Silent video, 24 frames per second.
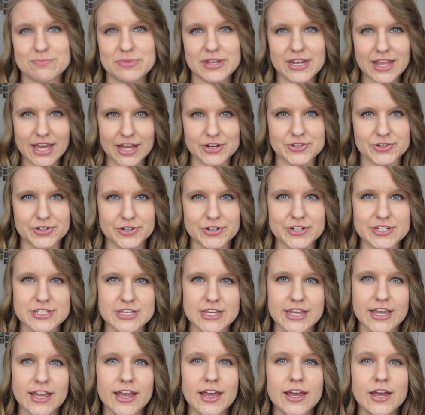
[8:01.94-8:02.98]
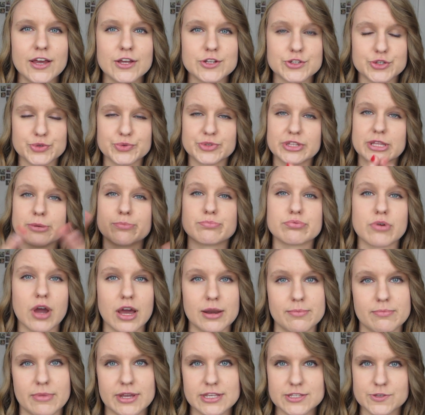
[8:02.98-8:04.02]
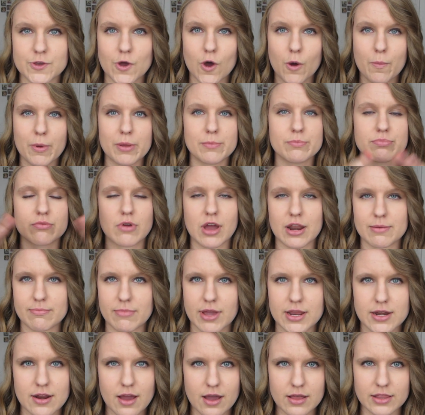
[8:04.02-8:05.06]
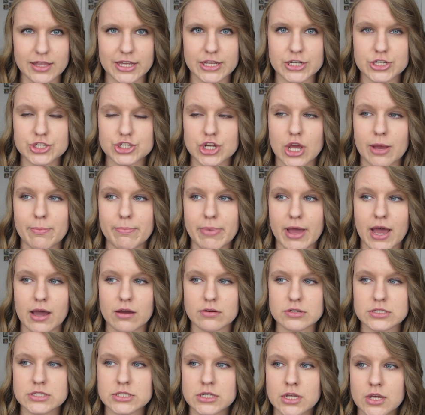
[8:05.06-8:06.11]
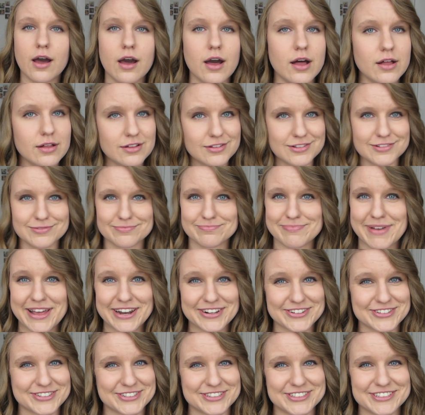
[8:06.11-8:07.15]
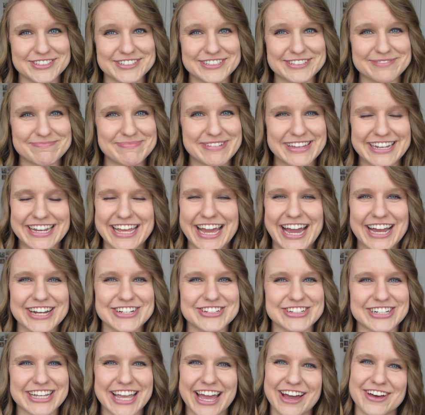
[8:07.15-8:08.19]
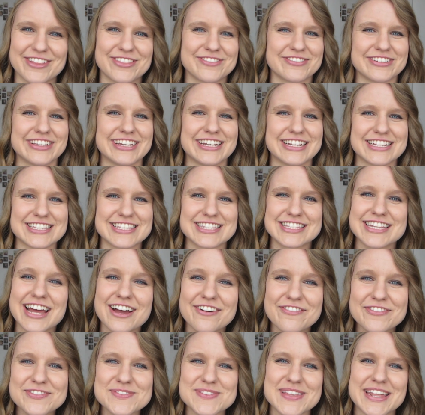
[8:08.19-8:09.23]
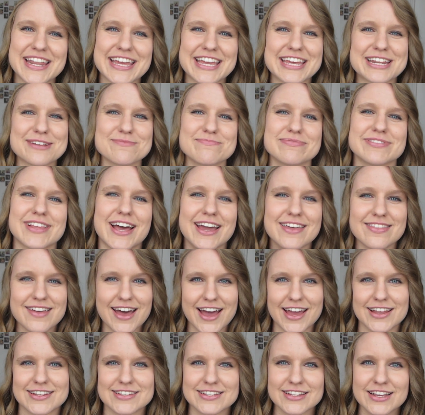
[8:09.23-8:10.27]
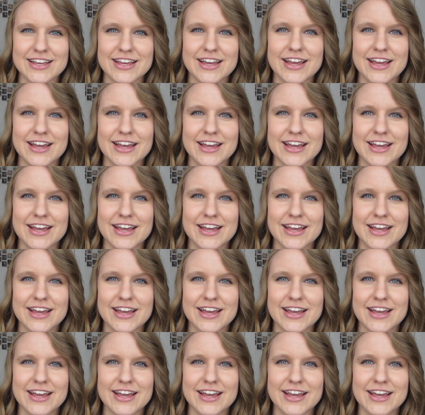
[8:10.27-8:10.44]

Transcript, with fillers: in pediatric nursing to really broaden my scope and broaden my knowledge about all medical pediatric health related stuff, so that I can apply that